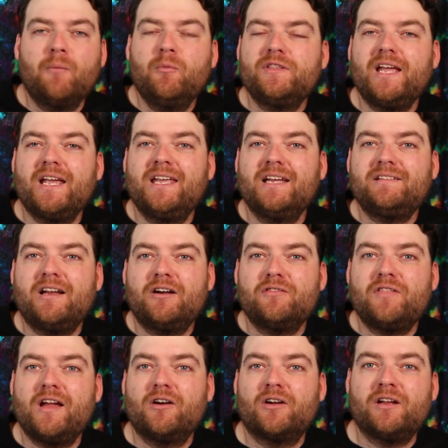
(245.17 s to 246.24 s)
When they get there,
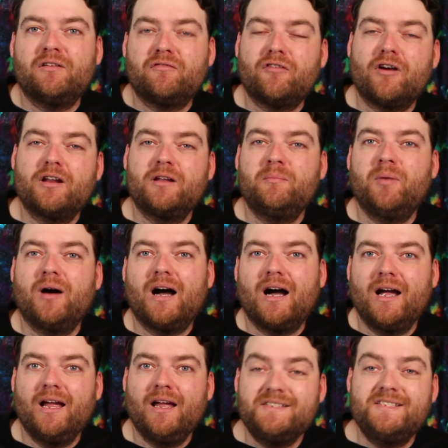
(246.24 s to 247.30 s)
they are confronted
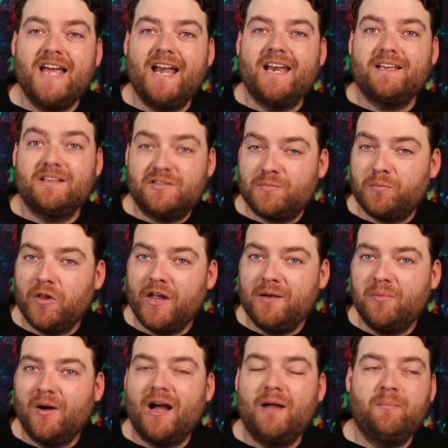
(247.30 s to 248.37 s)
by Dennis, played
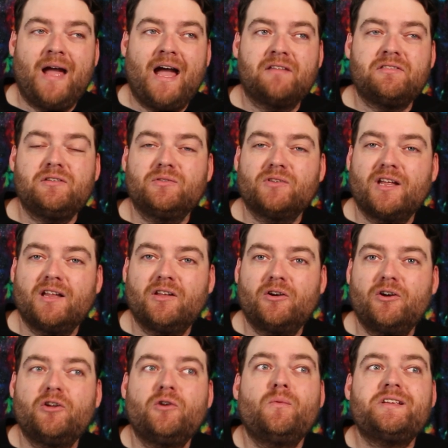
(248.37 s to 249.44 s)
by Matthew
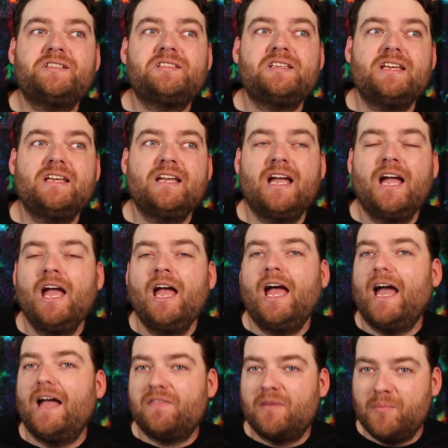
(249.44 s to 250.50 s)
Lillard, who we see
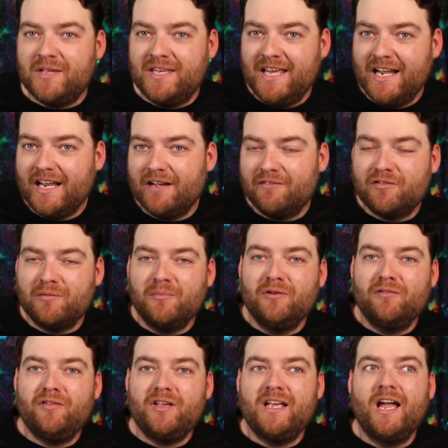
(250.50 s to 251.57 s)
at the beginning of the
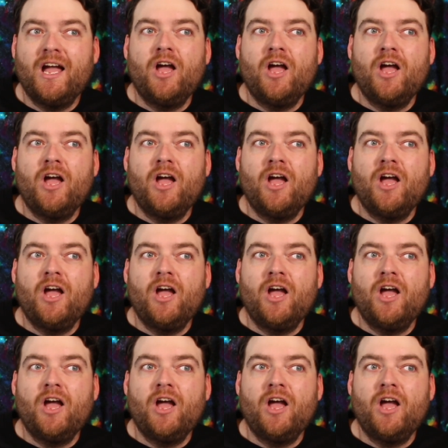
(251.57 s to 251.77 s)
movie